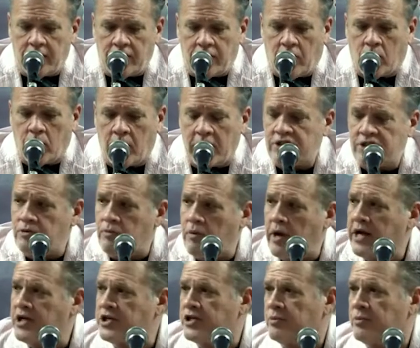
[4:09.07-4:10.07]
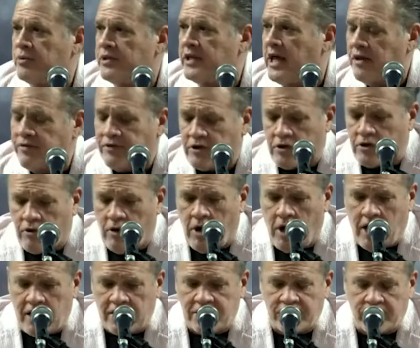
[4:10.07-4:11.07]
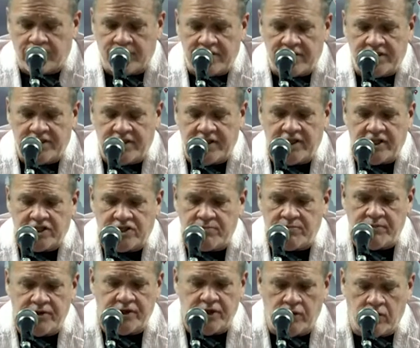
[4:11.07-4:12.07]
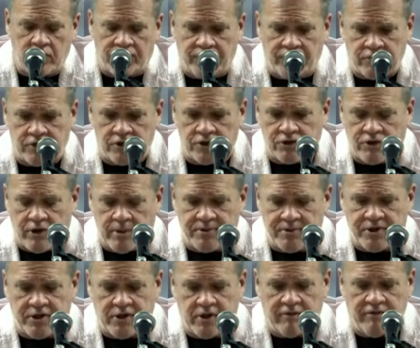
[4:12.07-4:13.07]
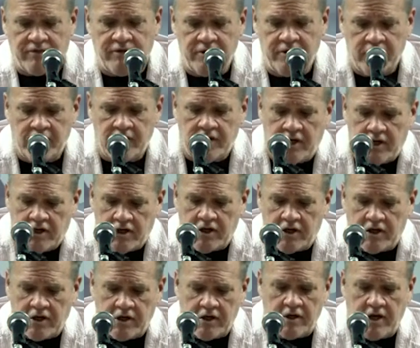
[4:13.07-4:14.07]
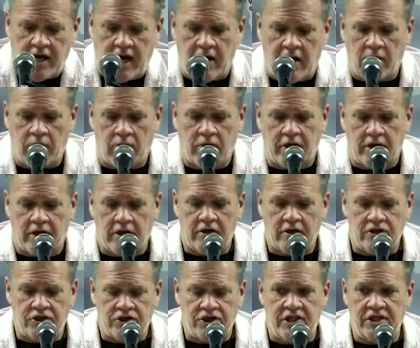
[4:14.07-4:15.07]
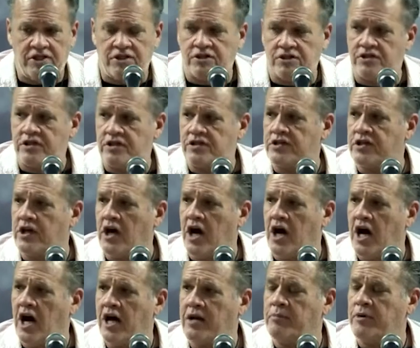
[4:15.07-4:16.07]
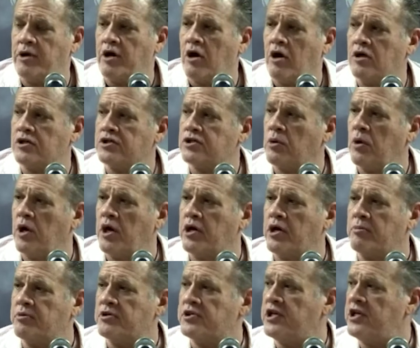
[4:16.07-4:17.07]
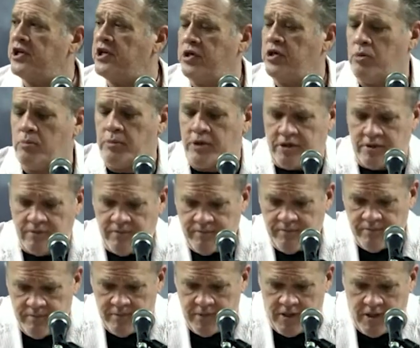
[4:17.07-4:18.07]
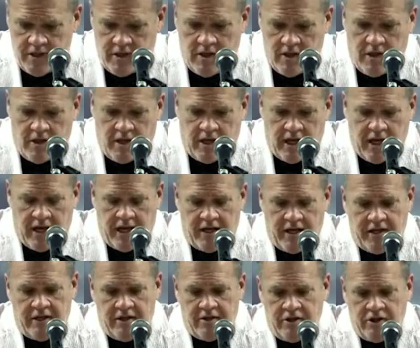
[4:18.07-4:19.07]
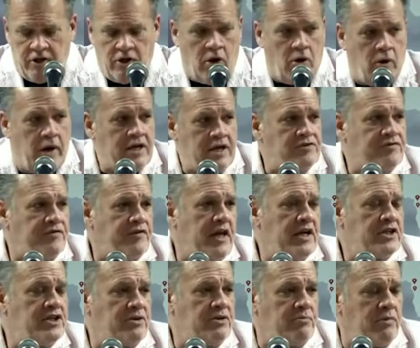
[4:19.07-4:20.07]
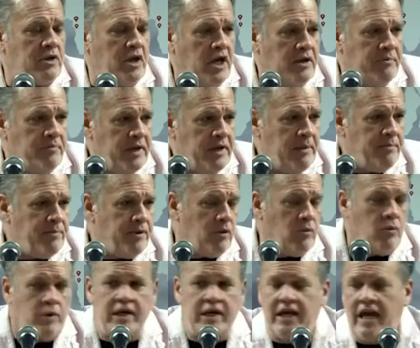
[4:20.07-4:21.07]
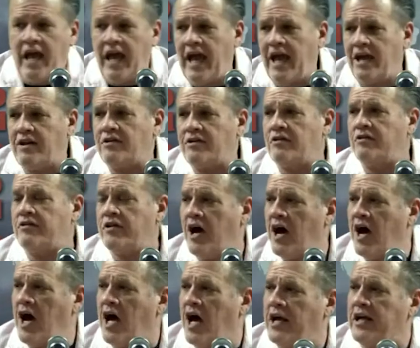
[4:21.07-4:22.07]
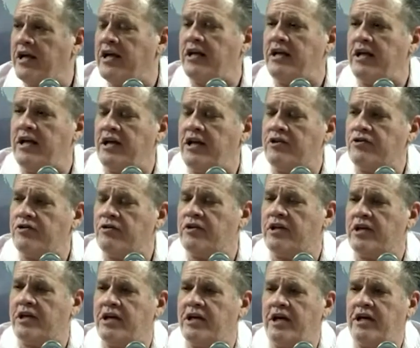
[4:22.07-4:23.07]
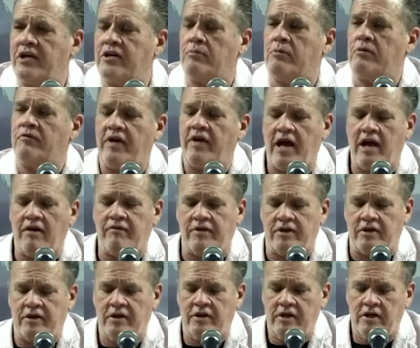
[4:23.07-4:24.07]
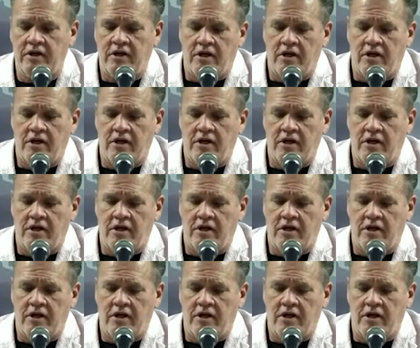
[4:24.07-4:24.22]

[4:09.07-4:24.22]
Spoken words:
No resurrection without the cross. And we see this beautiful description of how Jesus is God, but also 100% human. And, you know, as flesh and blood people, we can't die and enter the kingdom of heaven